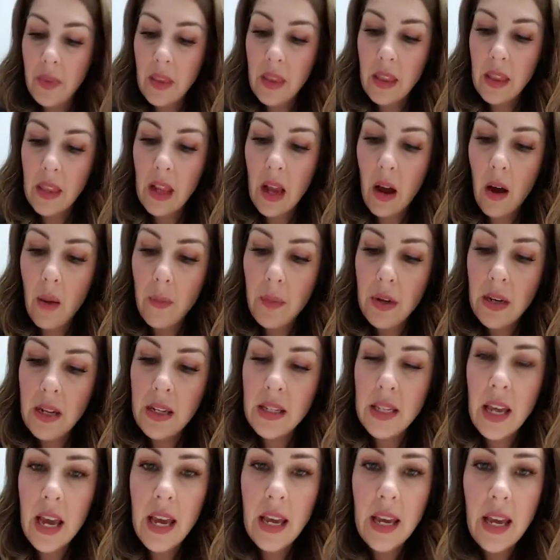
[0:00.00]
Now I'm going
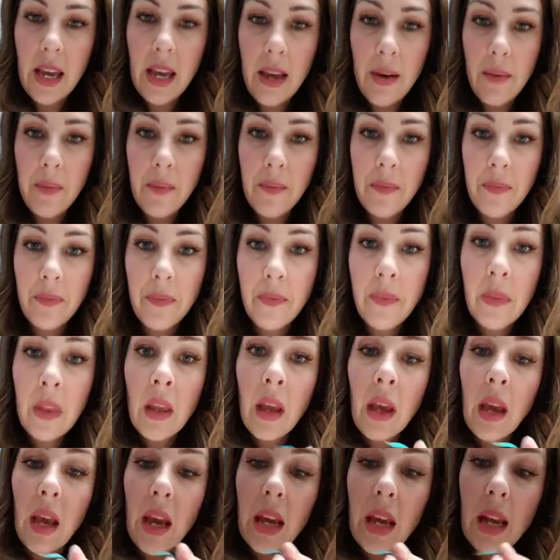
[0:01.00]
to take it
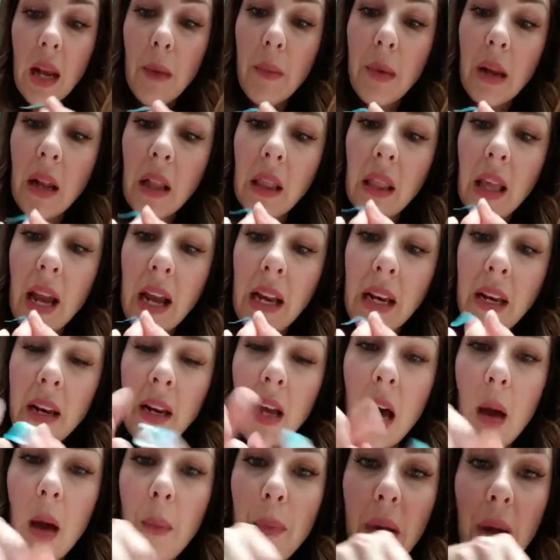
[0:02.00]
and I'm going to line it
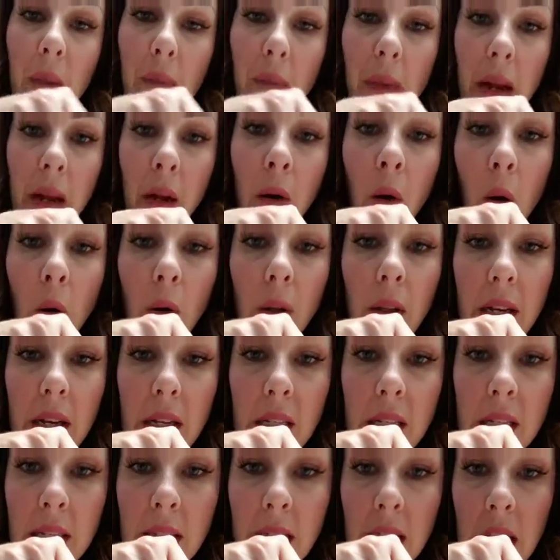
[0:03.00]
up, and my goal
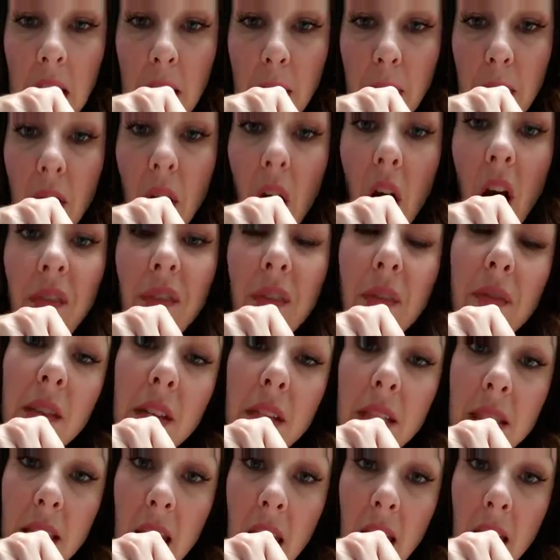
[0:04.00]
is to keep it off of the
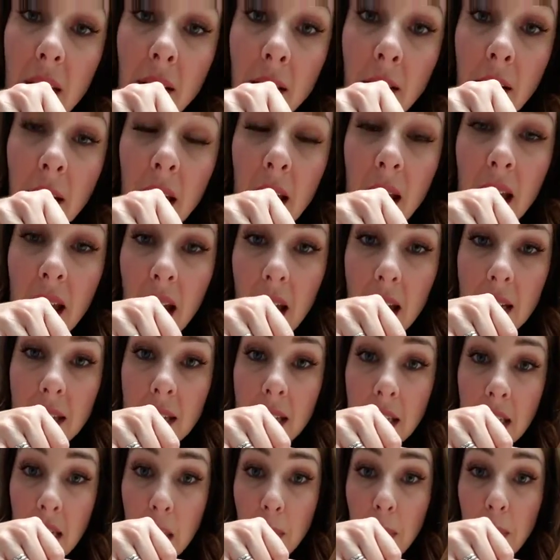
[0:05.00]
skin and
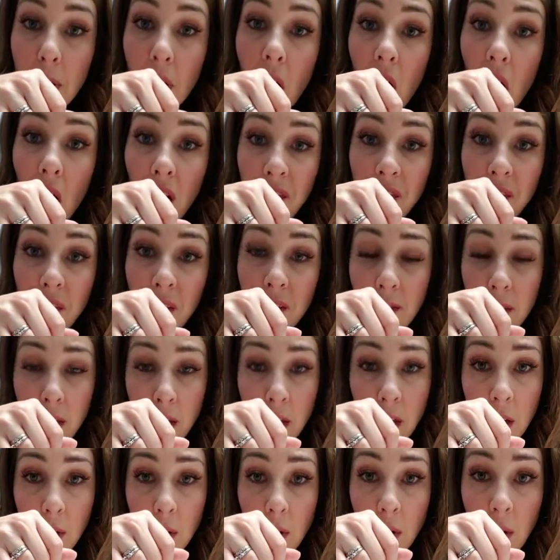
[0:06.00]
to keep it off of the
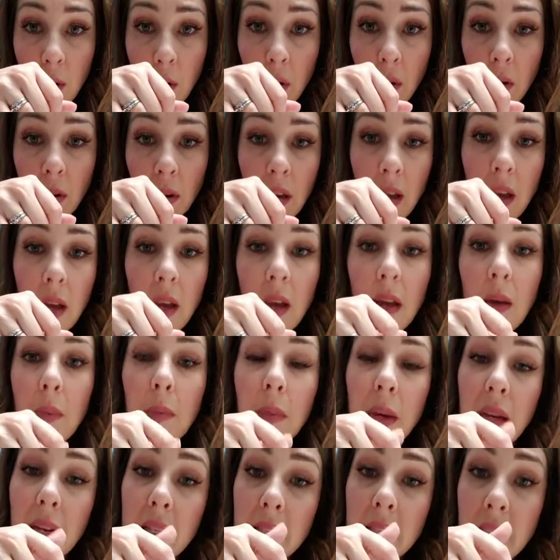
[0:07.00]
cuticle,
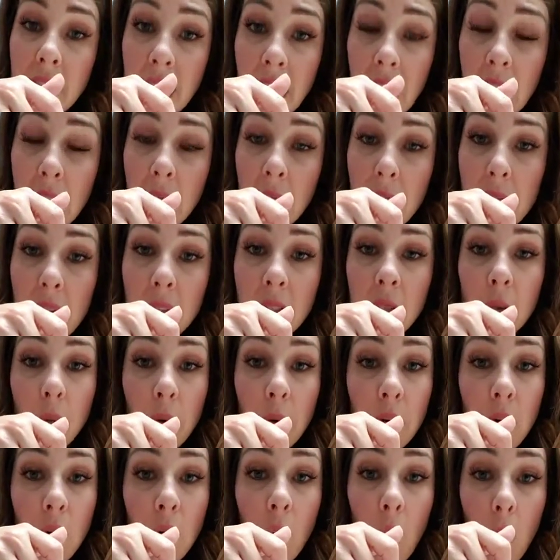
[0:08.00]
because again, that's
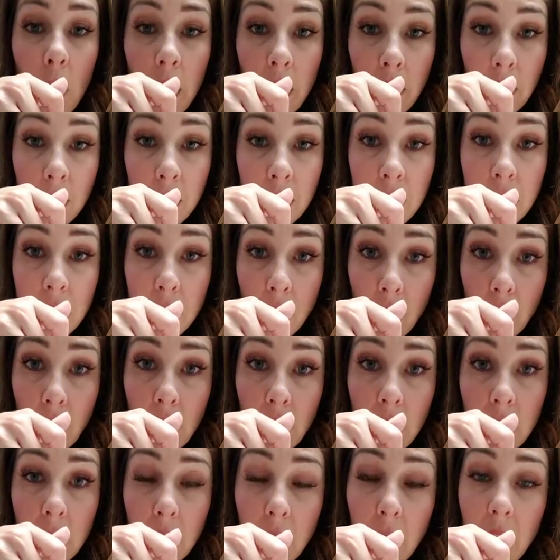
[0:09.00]
where your oils
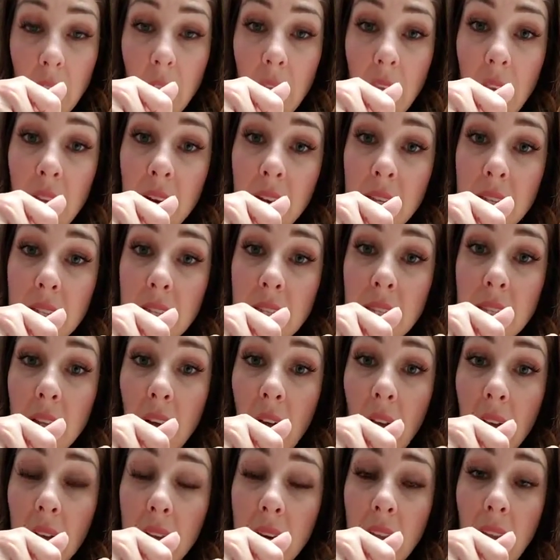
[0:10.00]
start, and it's
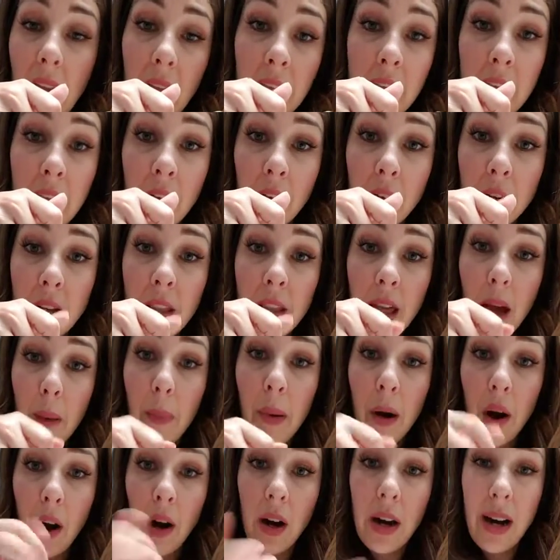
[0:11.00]
not going to adhere to that
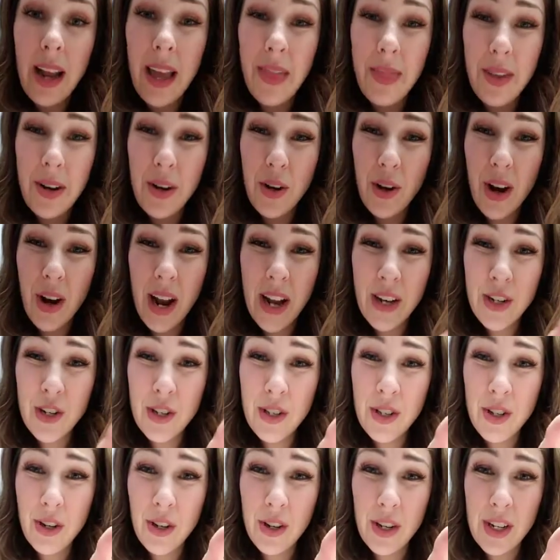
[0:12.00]
part, and then your
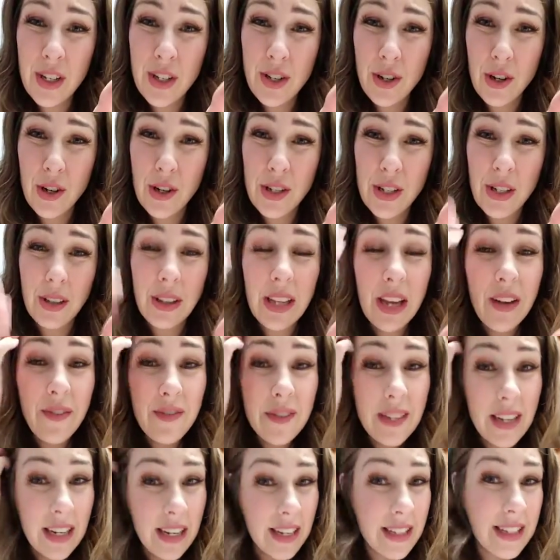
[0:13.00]
edges are going to start to
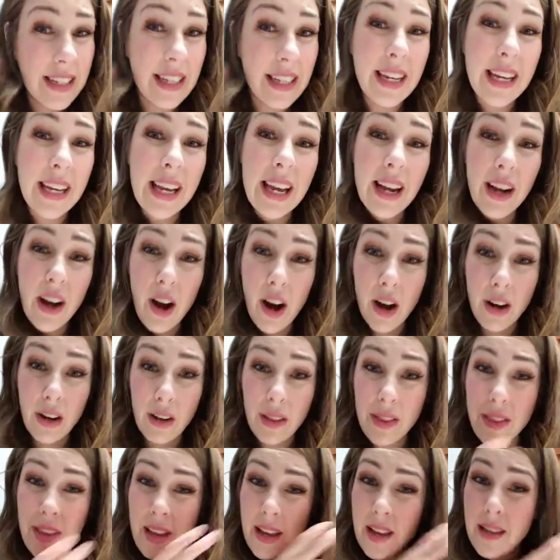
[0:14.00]
lift and it's going to get caught
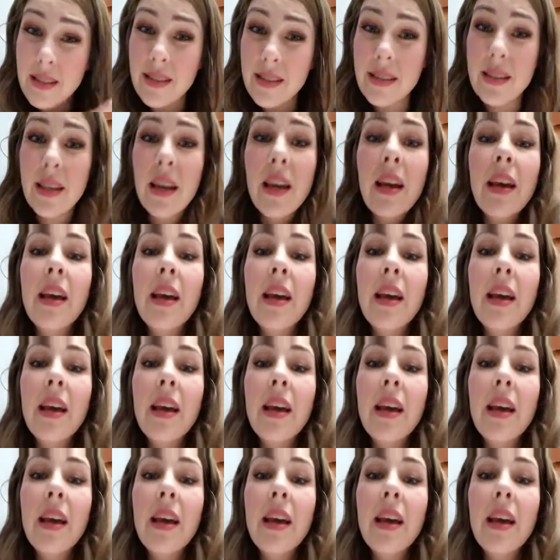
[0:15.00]
on things